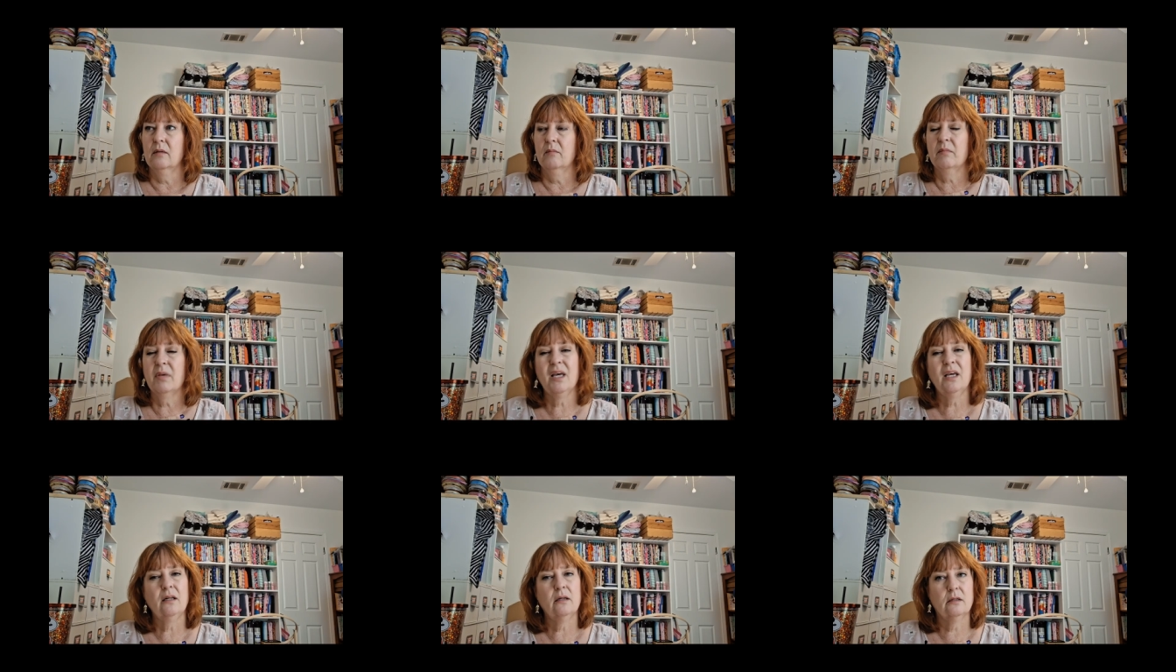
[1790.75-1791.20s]

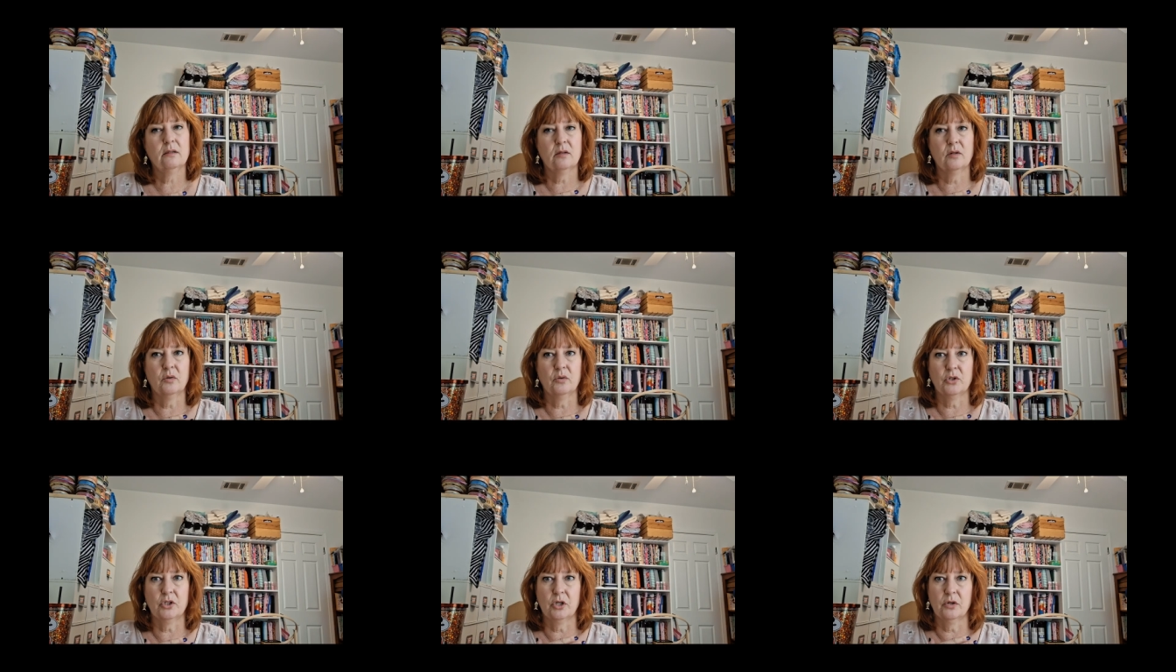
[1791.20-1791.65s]
pain is
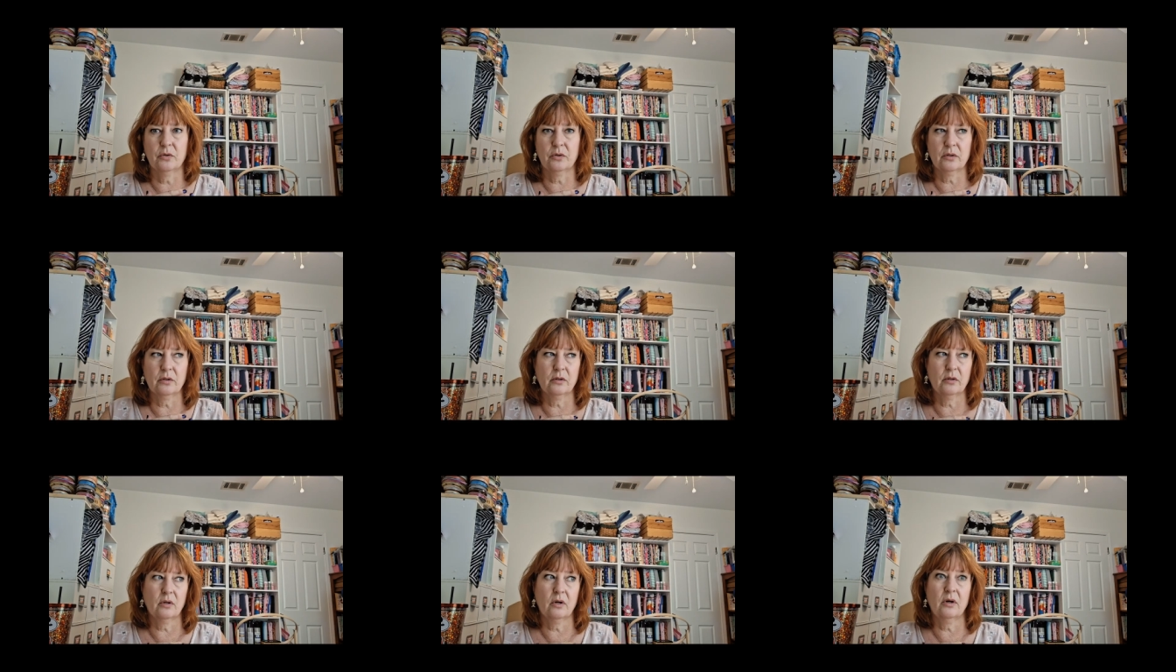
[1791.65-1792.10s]
no joke.
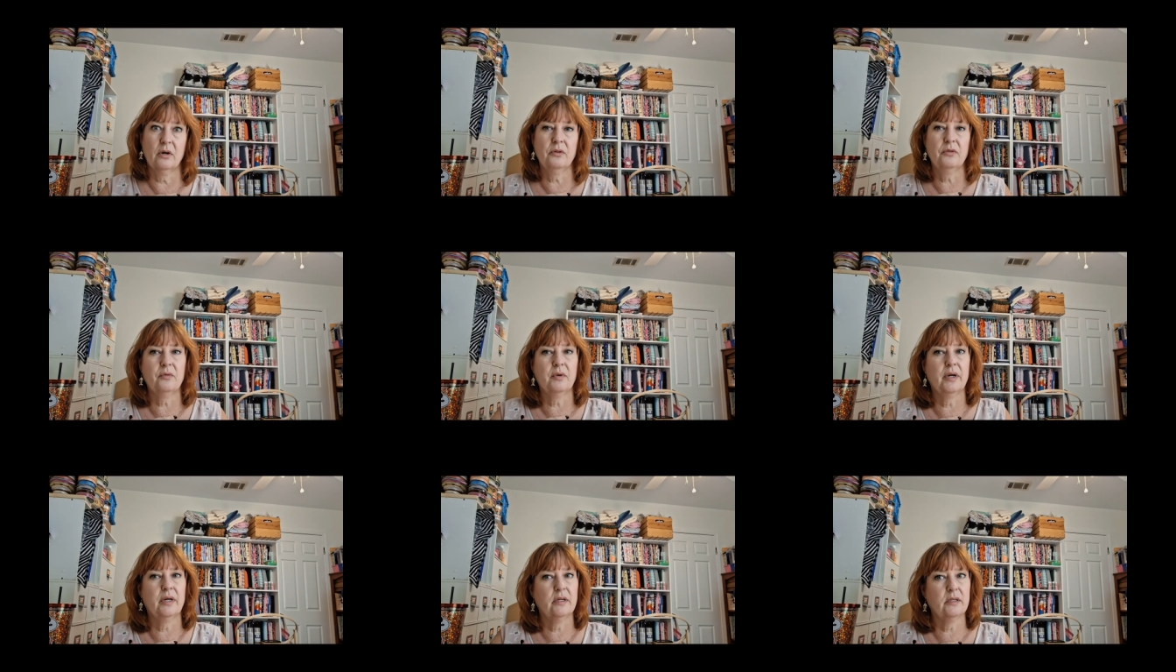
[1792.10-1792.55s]

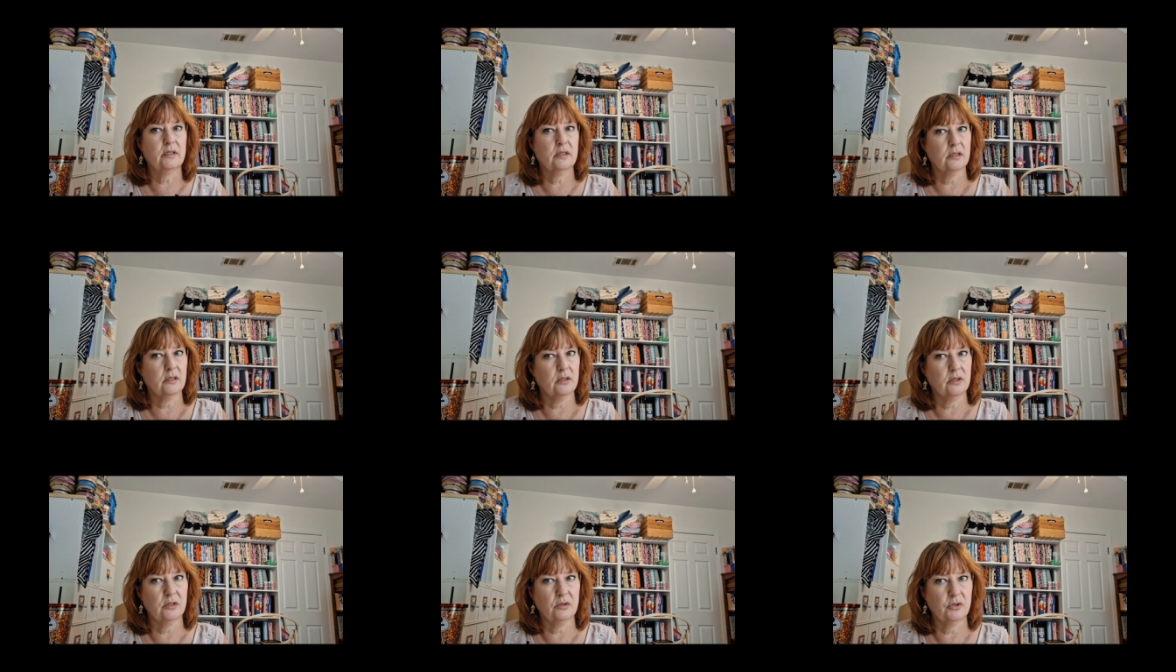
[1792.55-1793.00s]
Arthritis
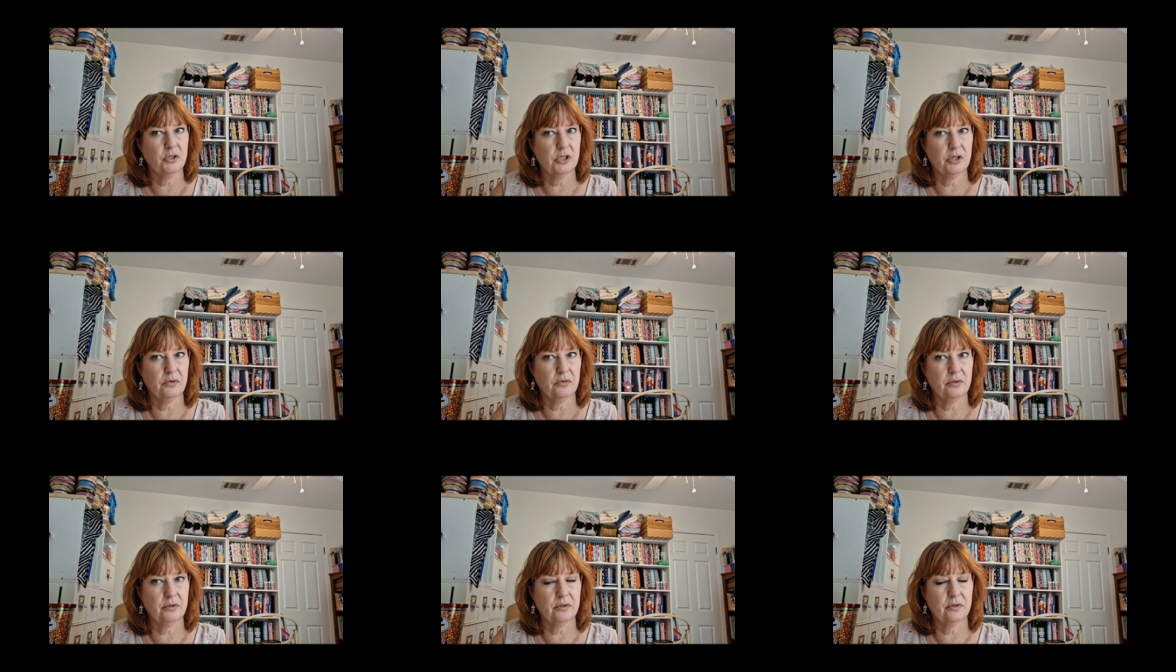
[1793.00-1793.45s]
is no joke.